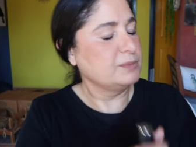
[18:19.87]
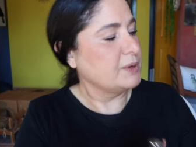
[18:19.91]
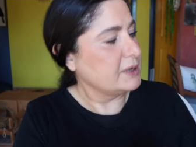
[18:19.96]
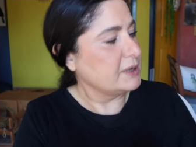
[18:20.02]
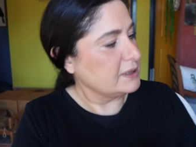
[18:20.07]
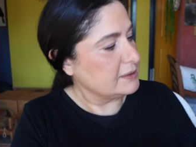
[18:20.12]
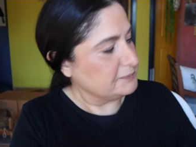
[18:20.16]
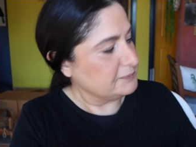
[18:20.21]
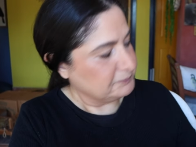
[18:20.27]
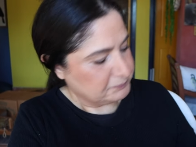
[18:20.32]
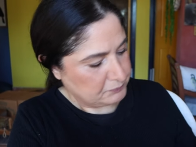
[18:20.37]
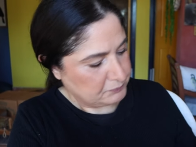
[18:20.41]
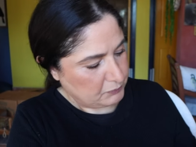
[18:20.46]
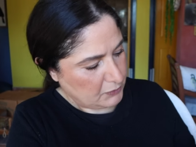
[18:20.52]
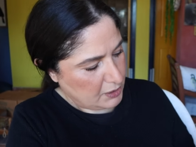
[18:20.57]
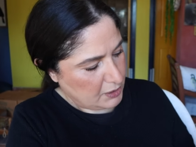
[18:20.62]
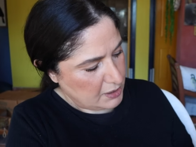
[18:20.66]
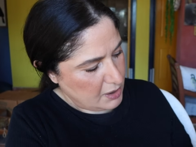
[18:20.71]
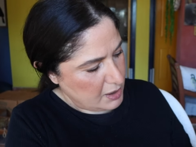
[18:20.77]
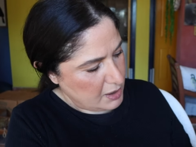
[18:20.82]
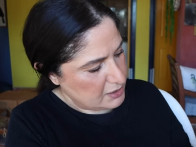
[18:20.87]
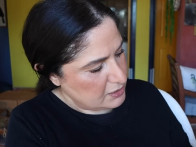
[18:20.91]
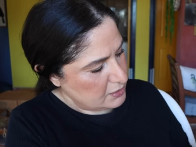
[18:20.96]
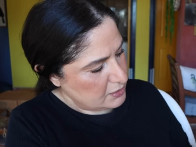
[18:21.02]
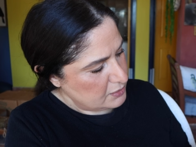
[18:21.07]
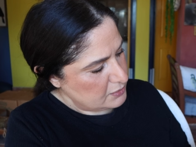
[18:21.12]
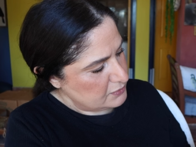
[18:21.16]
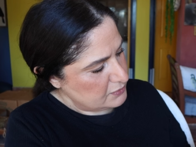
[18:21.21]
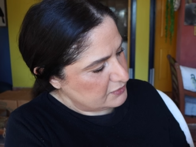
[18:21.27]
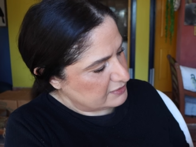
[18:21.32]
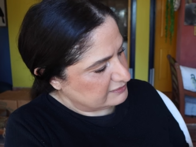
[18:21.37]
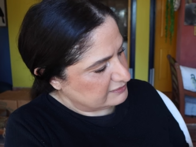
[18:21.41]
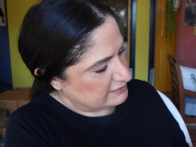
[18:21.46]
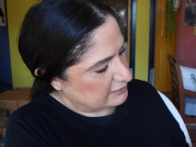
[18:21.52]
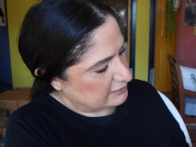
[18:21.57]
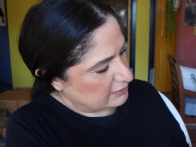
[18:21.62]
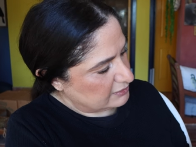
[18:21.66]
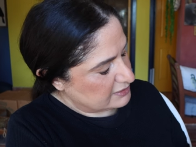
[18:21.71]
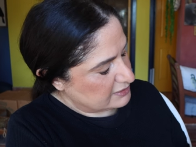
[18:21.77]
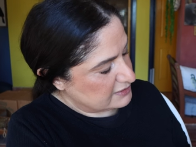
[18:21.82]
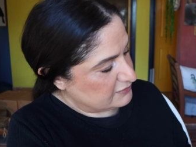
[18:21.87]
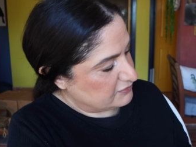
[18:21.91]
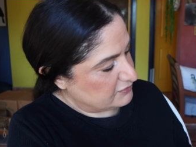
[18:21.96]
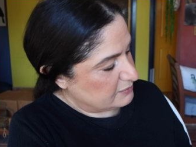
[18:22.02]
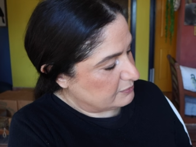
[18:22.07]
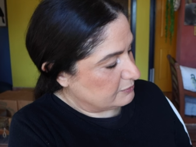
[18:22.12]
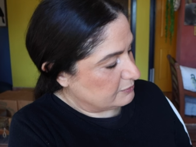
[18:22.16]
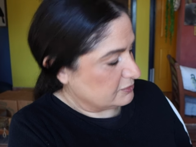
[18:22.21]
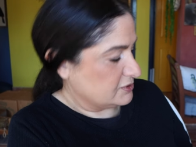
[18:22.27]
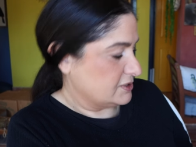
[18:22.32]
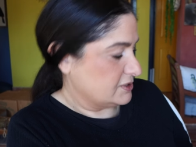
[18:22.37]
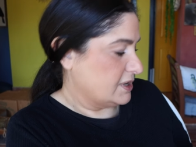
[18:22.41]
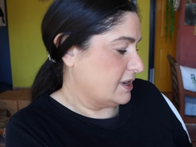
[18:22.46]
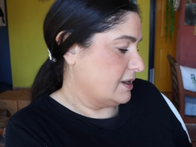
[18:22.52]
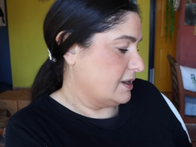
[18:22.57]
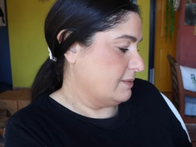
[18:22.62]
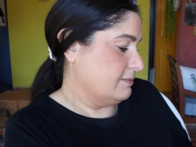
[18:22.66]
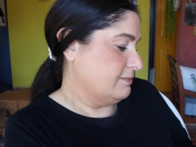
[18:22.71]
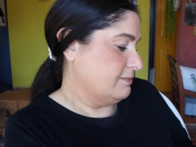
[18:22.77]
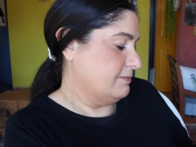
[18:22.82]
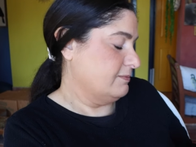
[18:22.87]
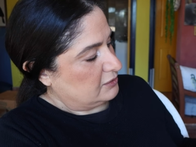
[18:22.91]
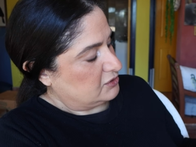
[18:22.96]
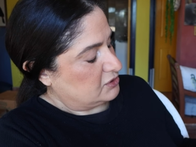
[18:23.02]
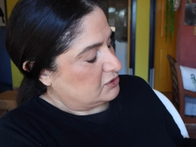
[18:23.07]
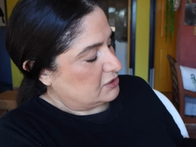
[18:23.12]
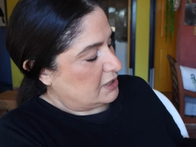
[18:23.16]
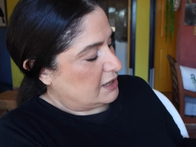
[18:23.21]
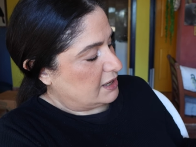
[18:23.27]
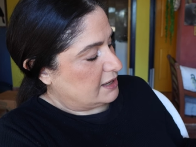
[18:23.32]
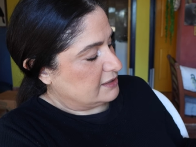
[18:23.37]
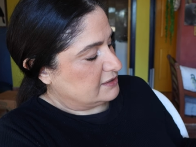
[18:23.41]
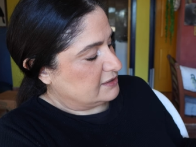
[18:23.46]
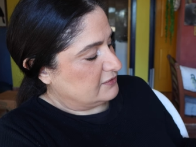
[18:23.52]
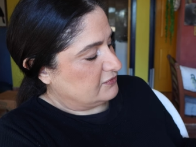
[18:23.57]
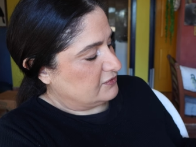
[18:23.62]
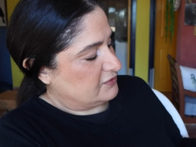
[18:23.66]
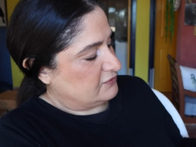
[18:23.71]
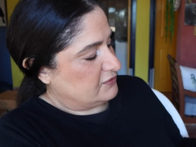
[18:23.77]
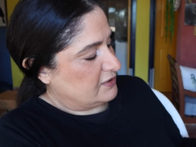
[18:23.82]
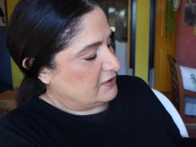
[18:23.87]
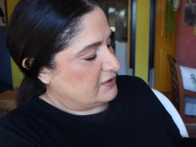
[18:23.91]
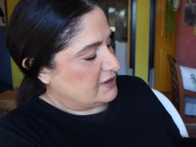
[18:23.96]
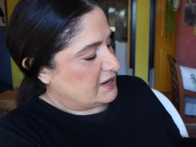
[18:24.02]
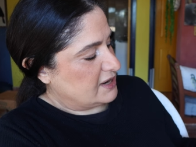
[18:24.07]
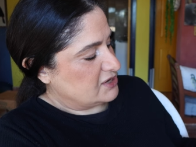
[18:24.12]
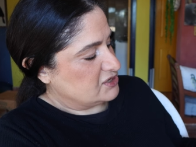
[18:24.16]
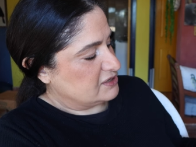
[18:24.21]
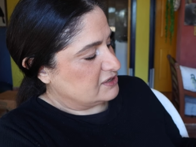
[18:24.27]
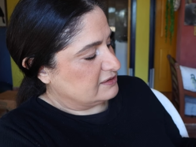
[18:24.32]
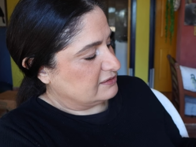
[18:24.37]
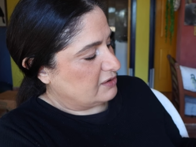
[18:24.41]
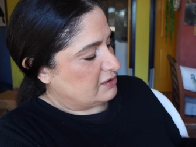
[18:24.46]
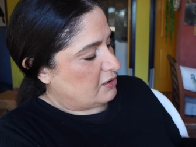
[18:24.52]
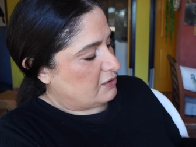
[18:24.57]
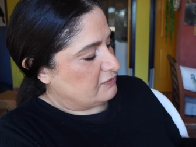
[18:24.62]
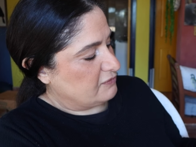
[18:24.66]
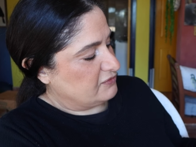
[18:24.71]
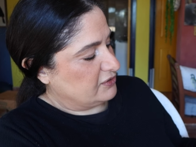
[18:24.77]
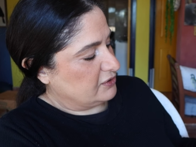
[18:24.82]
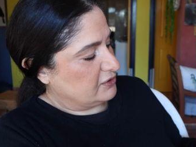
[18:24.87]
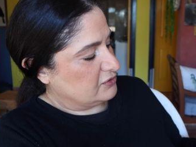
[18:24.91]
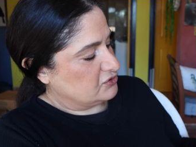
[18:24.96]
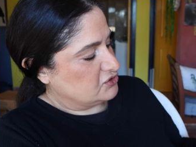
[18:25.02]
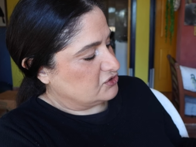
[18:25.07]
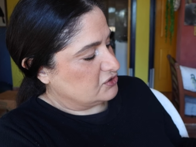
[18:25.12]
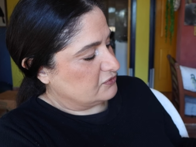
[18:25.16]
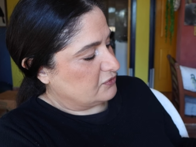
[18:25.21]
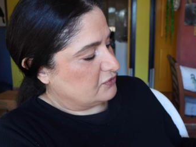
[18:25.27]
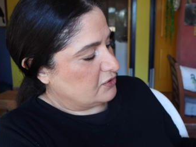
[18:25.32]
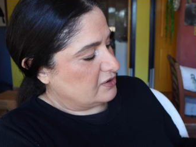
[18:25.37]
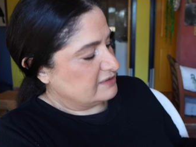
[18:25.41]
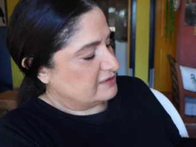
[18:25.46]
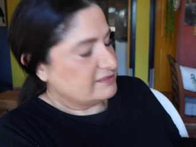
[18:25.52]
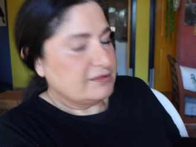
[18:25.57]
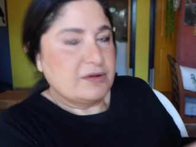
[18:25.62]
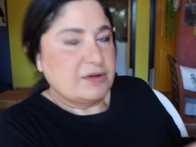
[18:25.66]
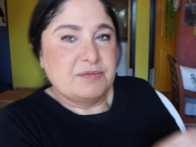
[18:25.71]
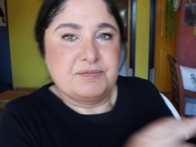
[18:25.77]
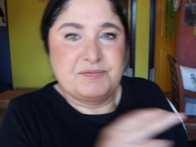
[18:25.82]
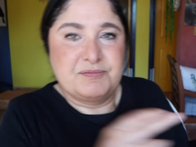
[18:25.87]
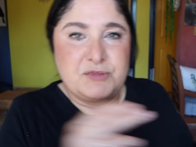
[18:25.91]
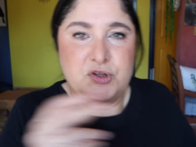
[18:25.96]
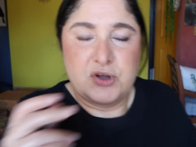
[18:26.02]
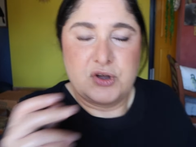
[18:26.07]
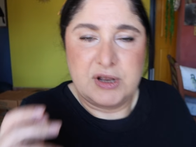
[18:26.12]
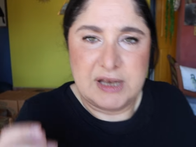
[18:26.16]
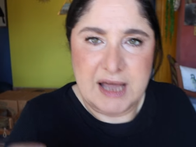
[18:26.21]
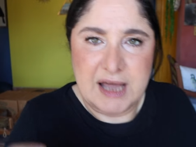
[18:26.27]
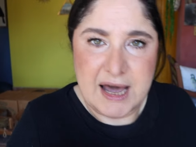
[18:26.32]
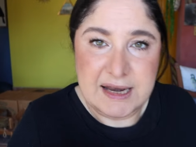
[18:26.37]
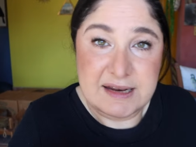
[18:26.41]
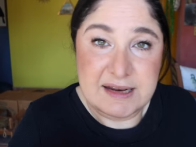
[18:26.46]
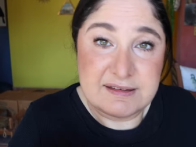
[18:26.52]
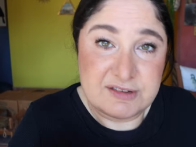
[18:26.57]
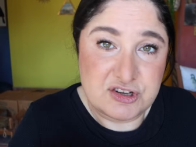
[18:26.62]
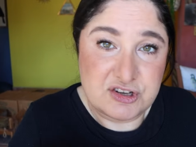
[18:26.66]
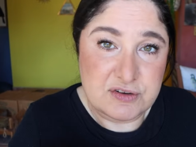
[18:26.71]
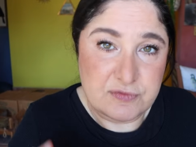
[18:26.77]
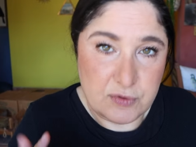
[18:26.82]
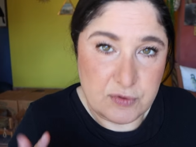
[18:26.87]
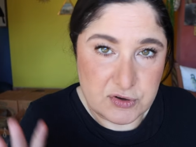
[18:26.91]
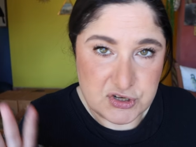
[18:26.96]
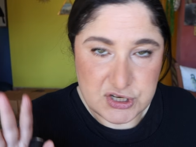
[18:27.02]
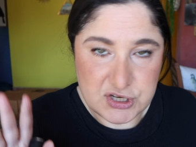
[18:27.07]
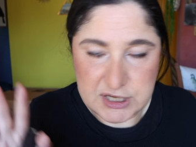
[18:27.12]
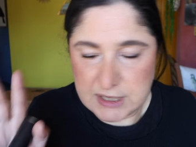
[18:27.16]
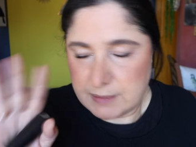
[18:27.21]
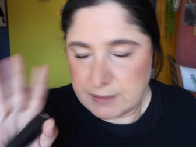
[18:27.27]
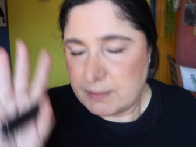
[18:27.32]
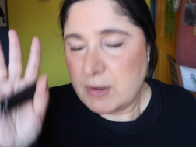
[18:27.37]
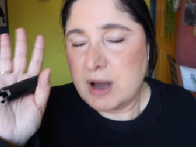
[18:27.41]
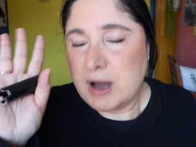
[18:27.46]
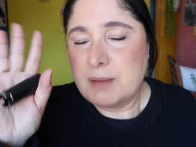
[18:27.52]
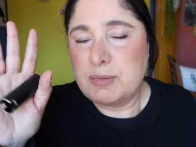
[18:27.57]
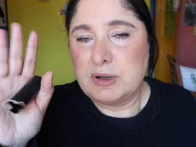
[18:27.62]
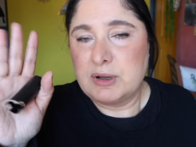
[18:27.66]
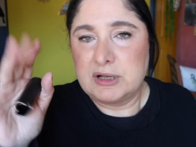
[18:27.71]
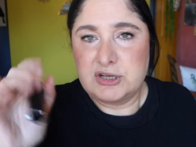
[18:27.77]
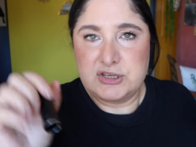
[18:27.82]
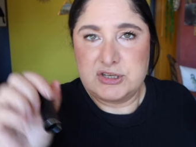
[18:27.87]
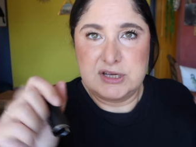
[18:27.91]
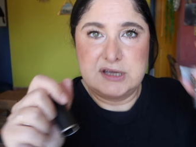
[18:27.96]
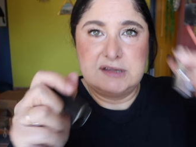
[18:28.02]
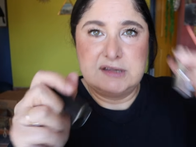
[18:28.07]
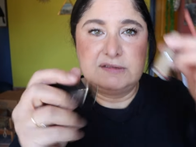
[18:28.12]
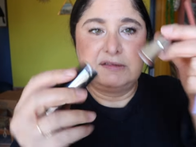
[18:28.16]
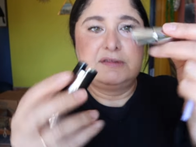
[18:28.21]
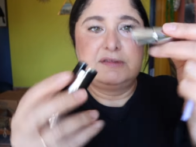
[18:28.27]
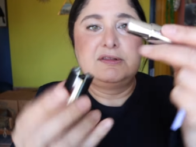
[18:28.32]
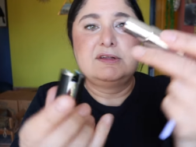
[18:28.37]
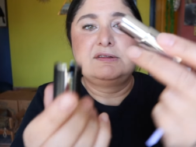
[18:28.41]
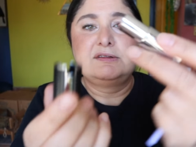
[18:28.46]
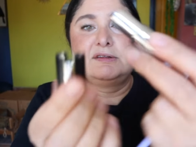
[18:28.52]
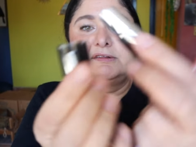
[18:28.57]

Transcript: one I know there's a lot of different um, uh, different variations of the Javon. It's not Guerlain, it's Givenchy. My apologies, this